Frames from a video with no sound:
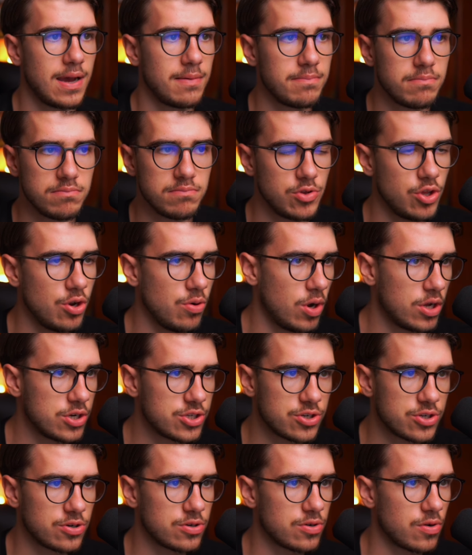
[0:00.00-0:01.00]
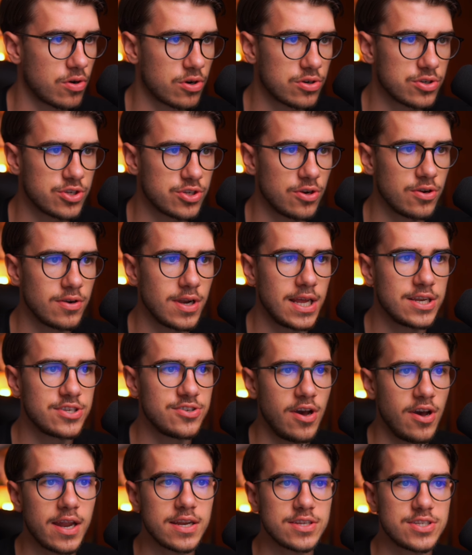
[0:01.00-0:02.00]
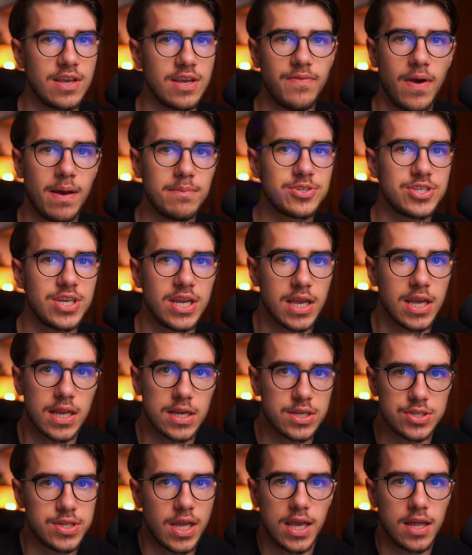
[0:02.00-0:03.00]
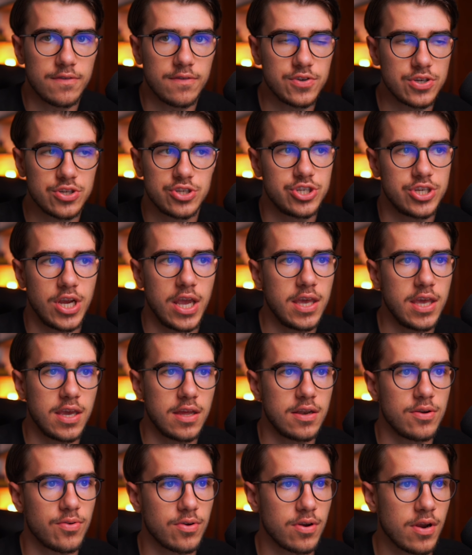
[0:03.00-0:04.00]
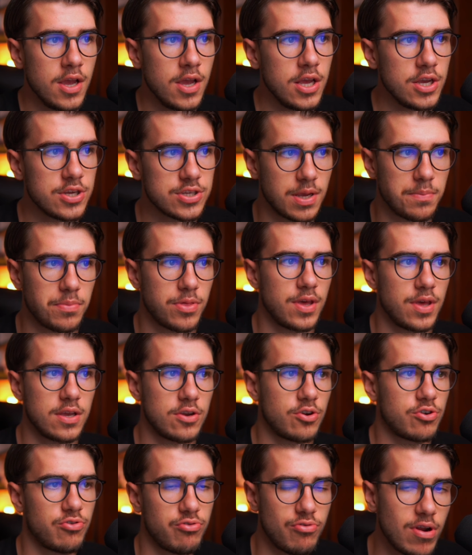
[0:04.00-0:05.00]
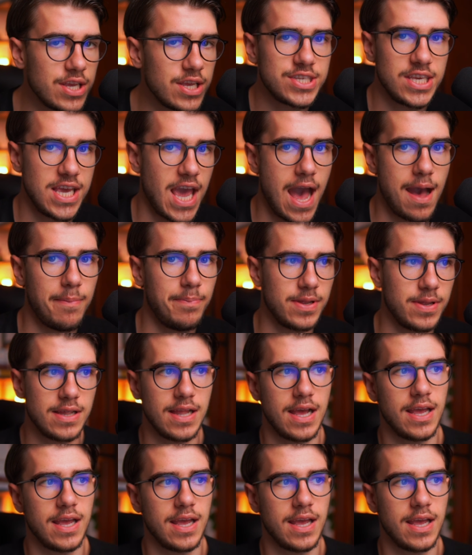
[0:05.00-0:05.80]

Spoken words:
I'm uncertain or concerned, it's not as if I'm sitting in a state of just shaking or something crazy happened,